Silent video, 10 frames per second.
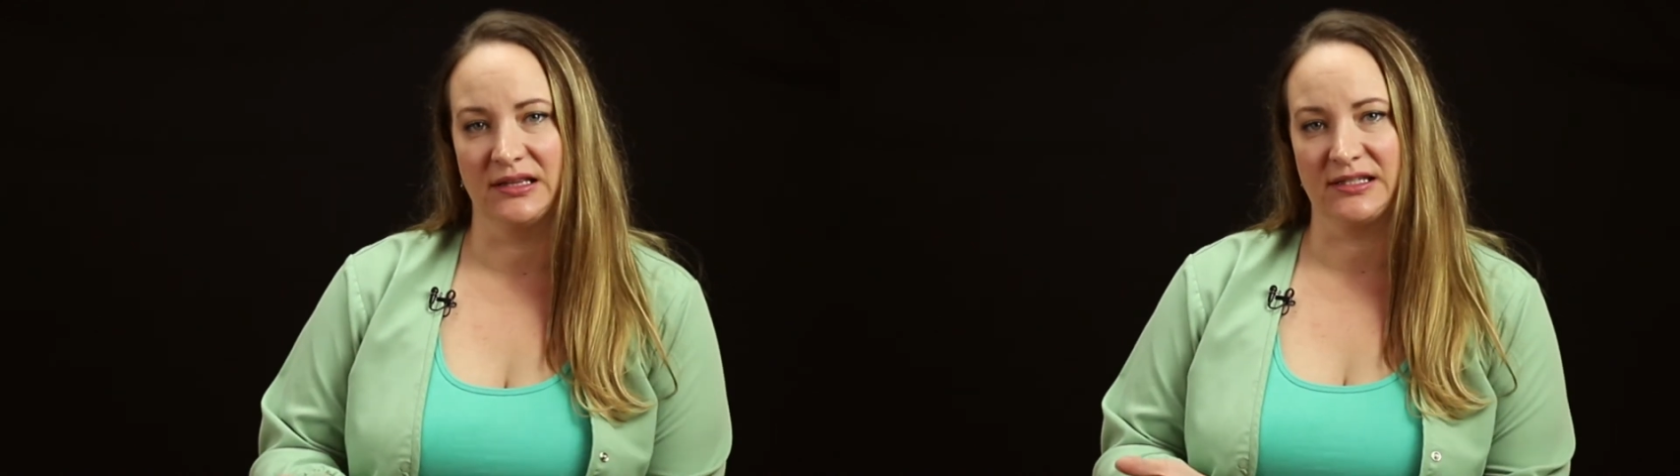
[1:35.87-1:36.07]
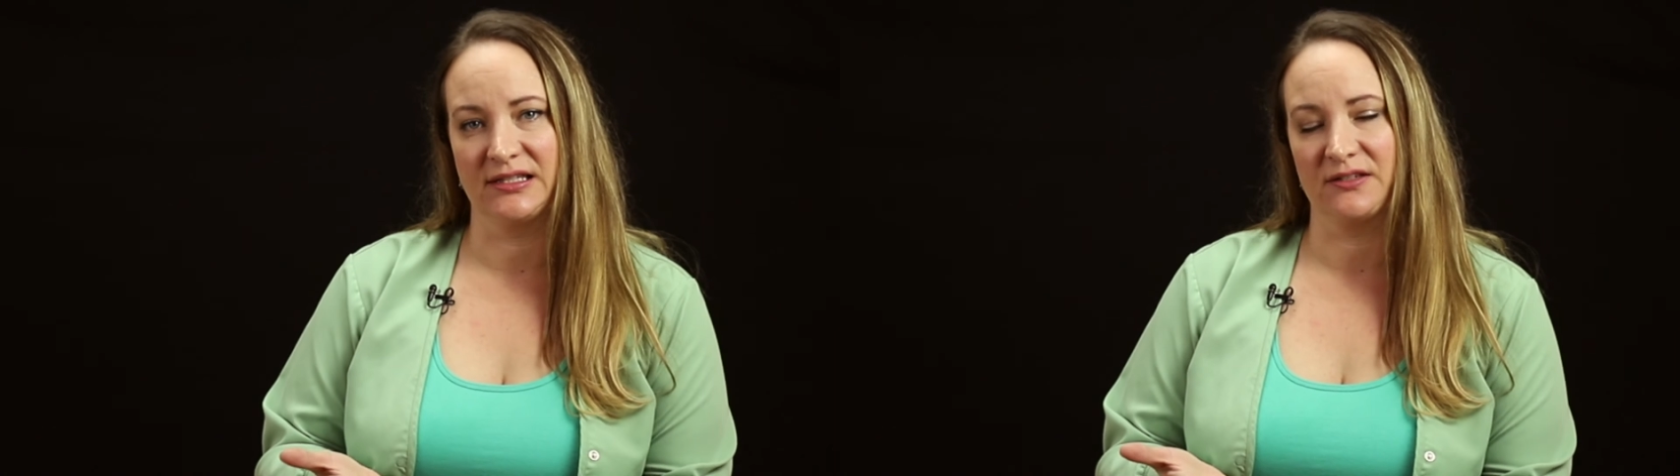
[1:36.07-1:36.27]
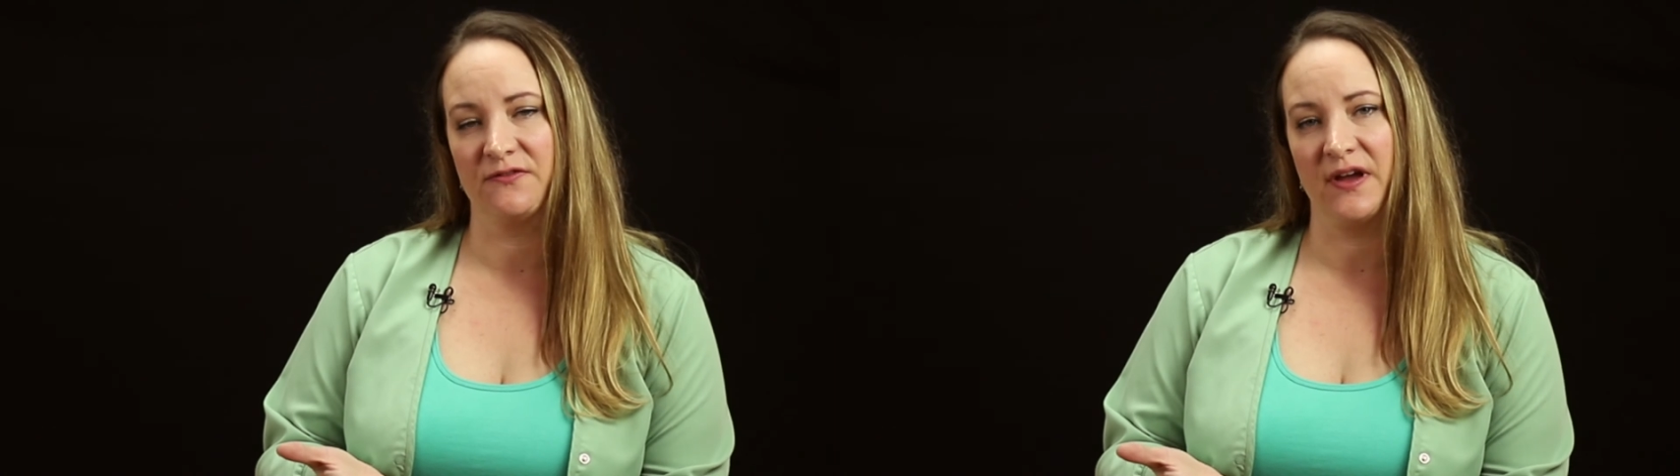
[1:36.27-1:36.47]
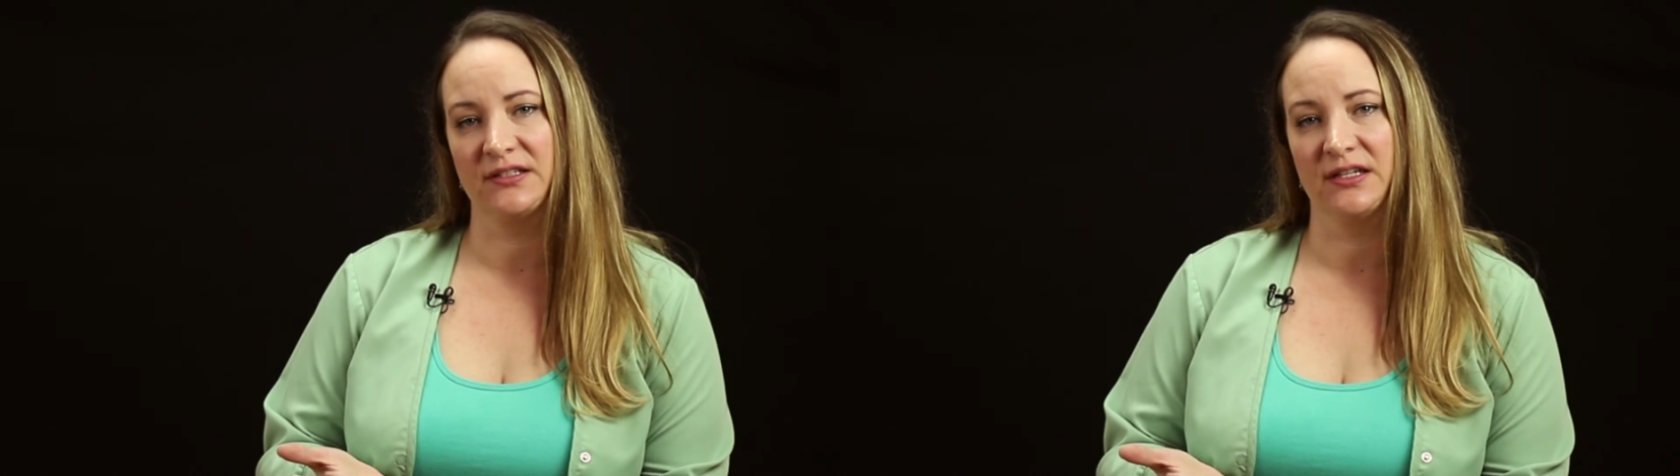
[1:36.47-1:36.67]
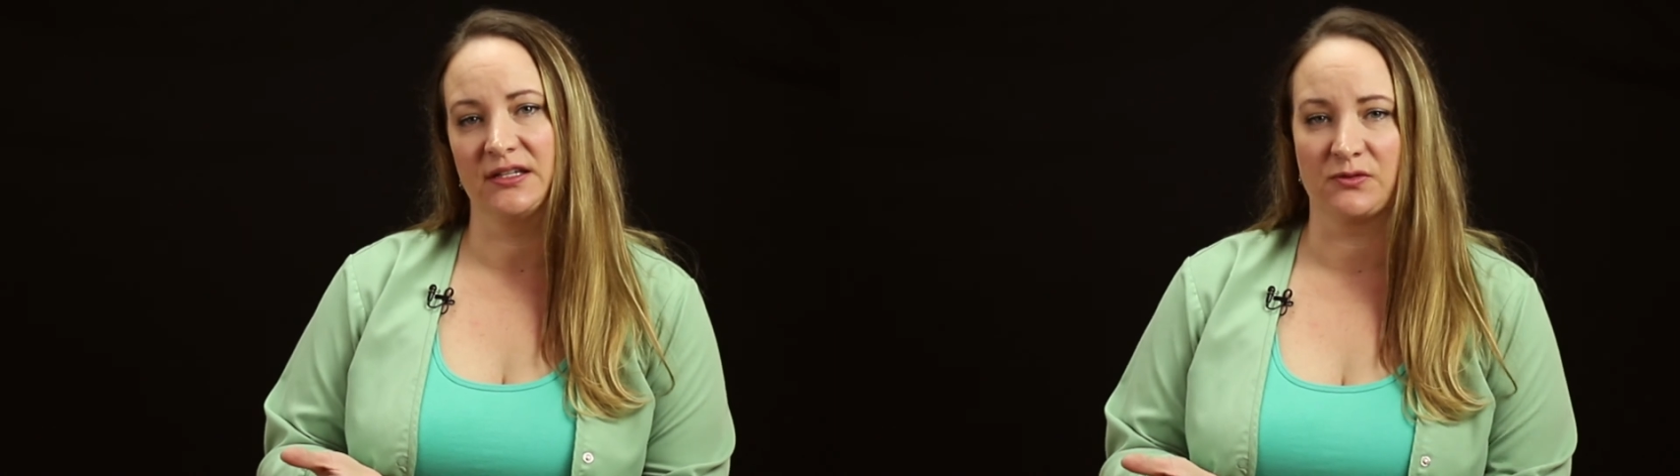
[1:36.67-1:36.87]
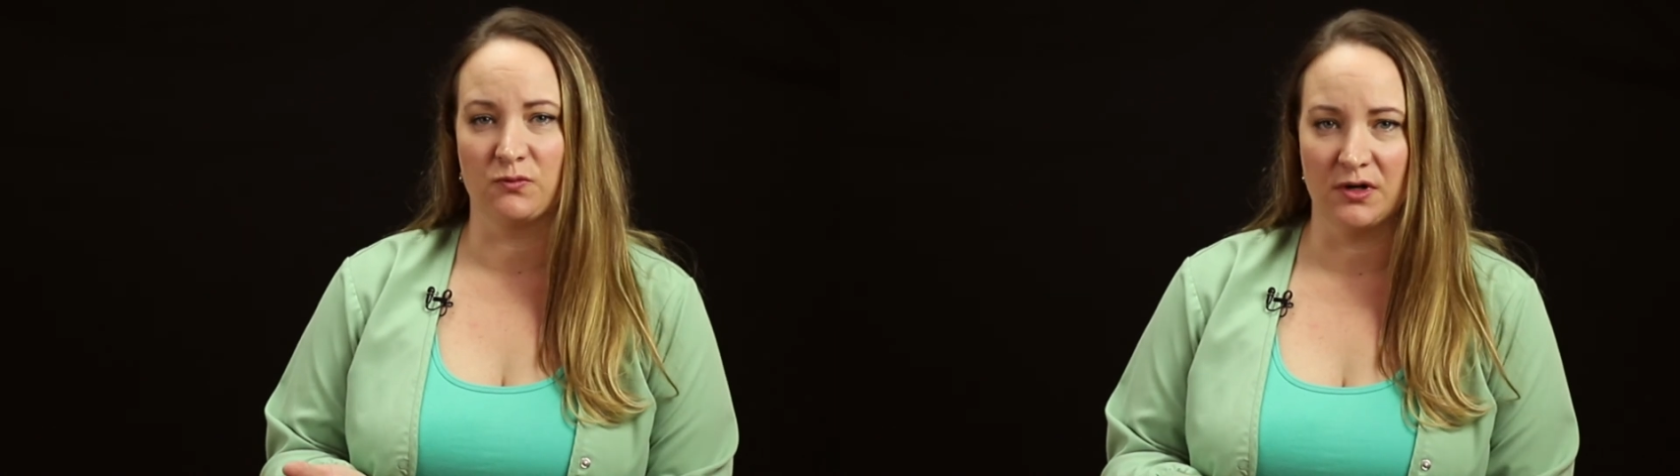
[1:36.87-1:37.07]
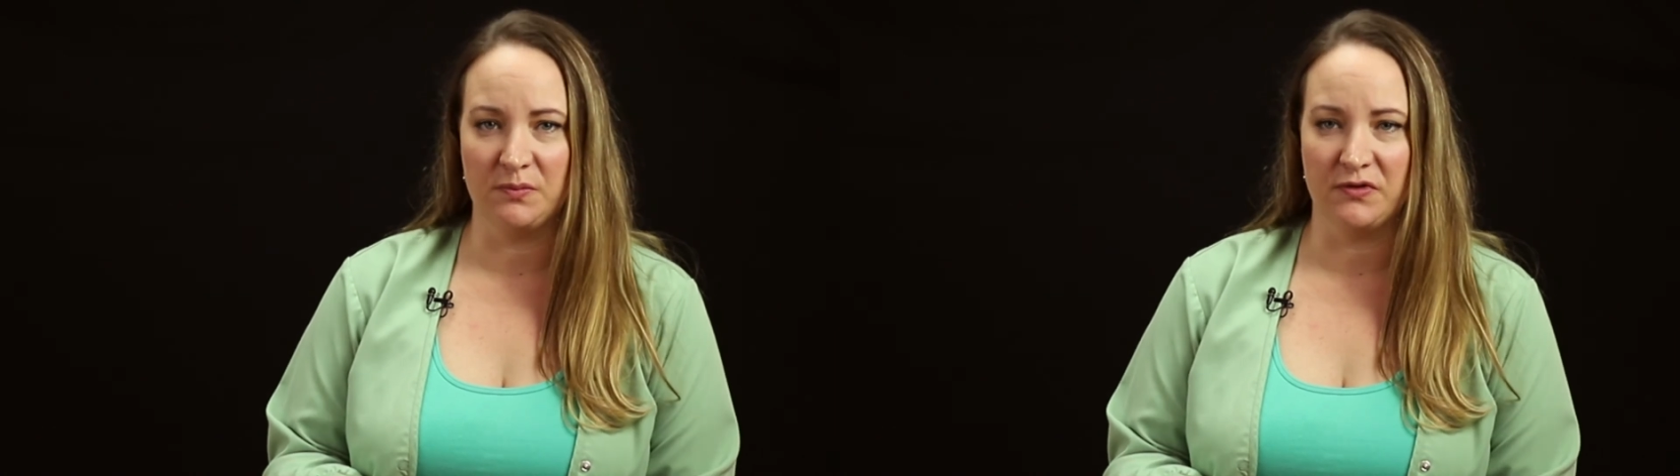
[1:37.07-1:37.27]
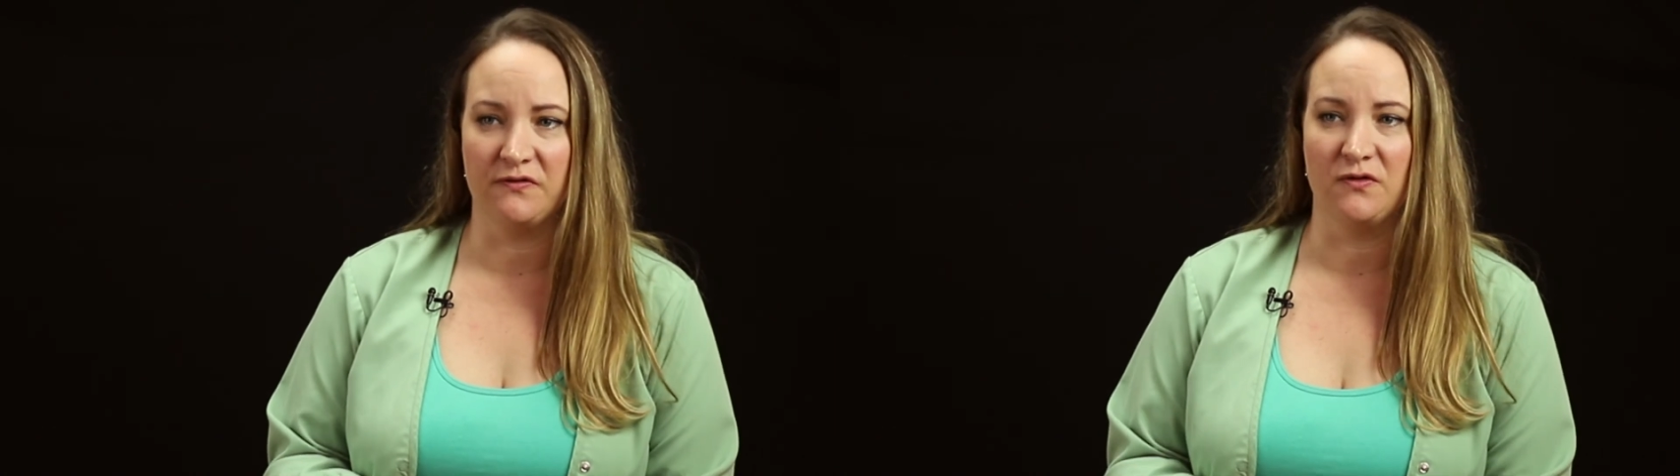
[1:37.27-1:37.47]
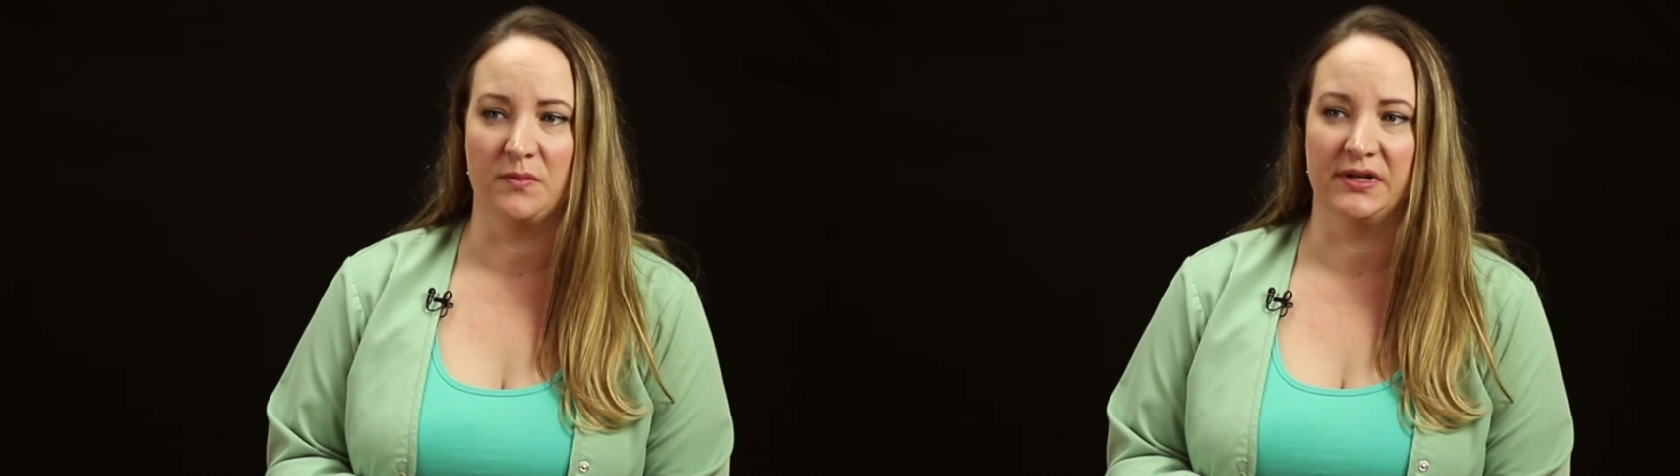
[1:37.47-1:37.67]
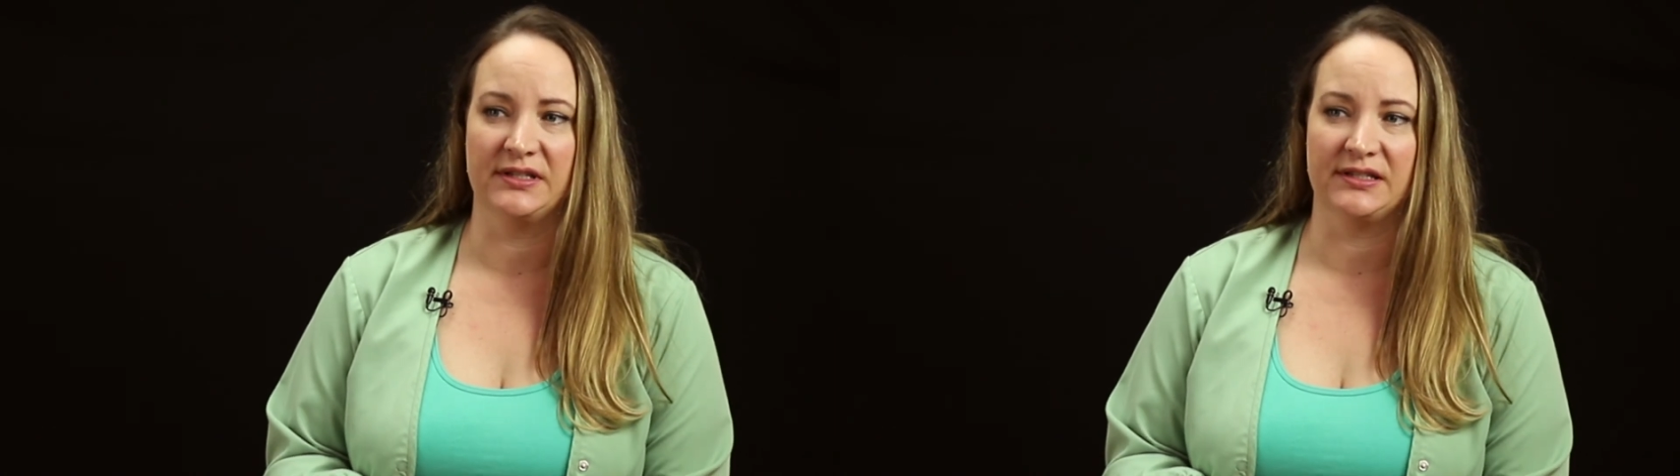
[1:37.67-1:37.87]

This is affecting his work performance,